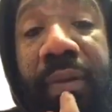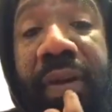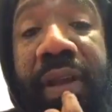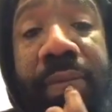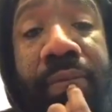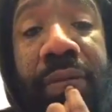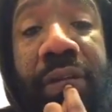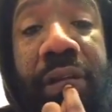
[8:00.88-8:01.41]

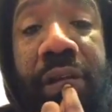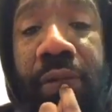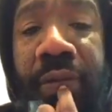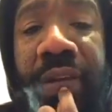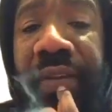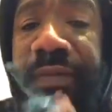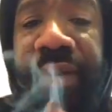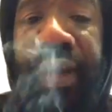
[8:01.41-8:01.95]
ring, blood.
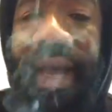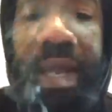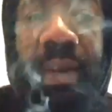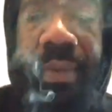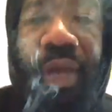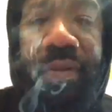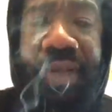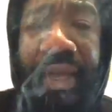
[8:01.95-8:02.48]
We ain't forgot
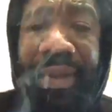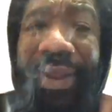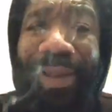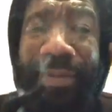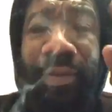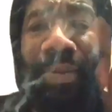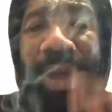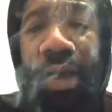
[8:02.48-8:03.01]
about that.
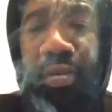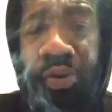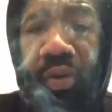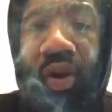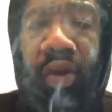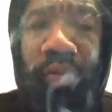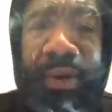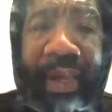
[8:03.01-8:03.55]
Like, you
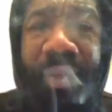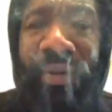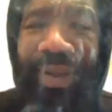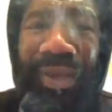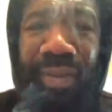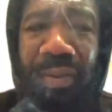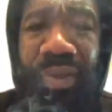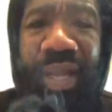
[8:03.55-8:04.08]
outgrown that
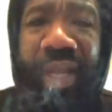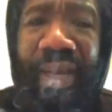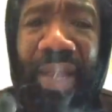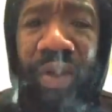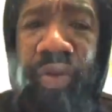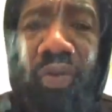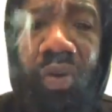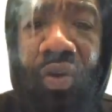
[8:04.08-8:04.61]
now. You kind of
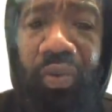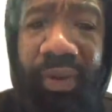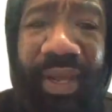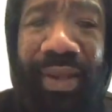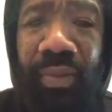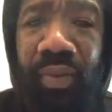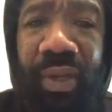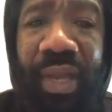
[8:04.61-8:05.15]
outgrown
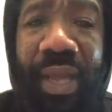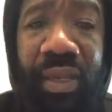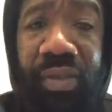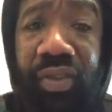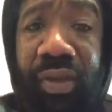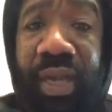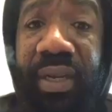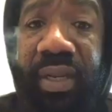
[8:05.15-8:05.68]
that, and we, like,
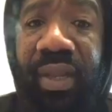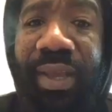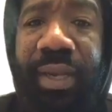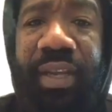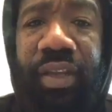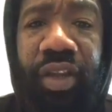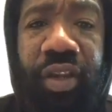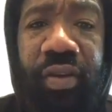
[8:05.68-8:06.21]
trying to let
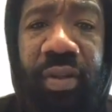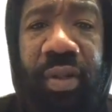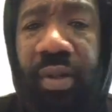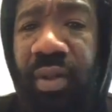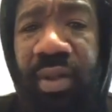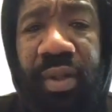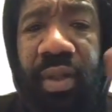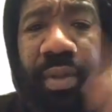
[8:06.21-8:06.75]
it go.
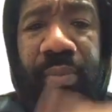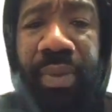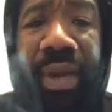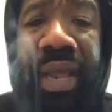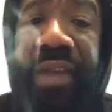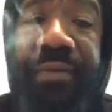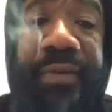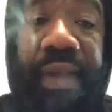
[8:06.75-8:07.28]
But
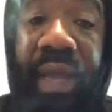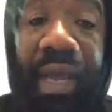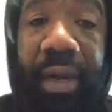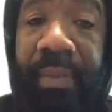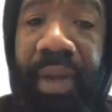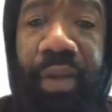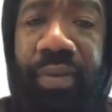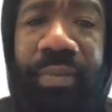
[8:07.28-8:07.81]
I ain't forgot
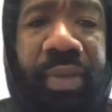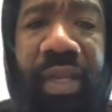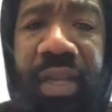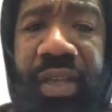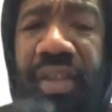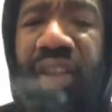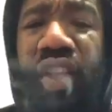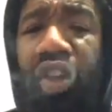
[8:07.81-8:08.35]
about the
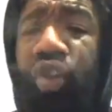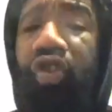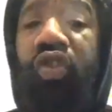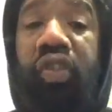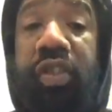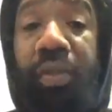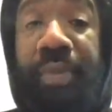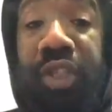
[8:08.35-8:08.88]
blood. You
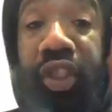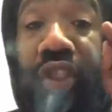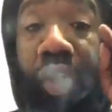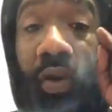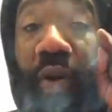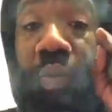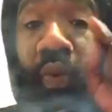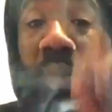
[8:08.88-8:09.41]
used to be
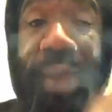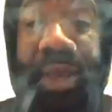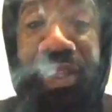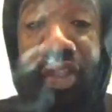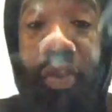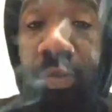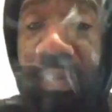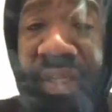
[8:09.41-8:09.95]
showing way
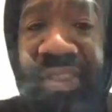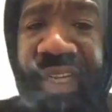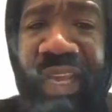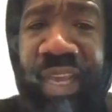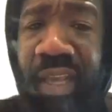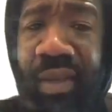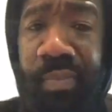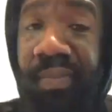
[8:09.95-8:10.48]
too much
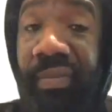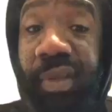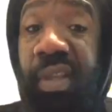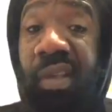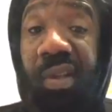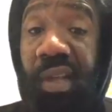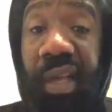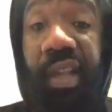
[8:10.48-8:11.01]
hip
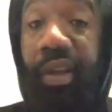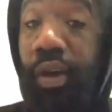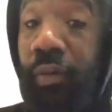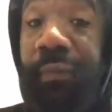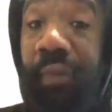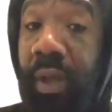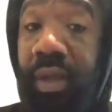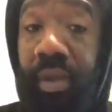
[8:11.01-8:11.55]
in your
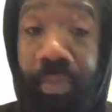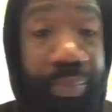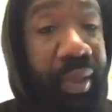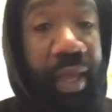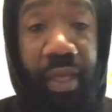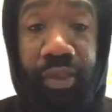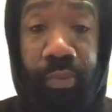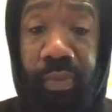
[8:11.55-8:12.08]
fucking
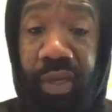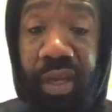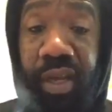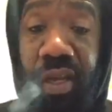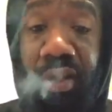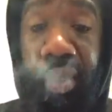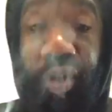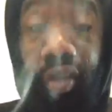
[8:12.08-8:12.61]
pigs,
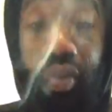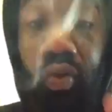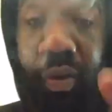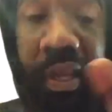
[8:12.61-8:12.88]
blood. You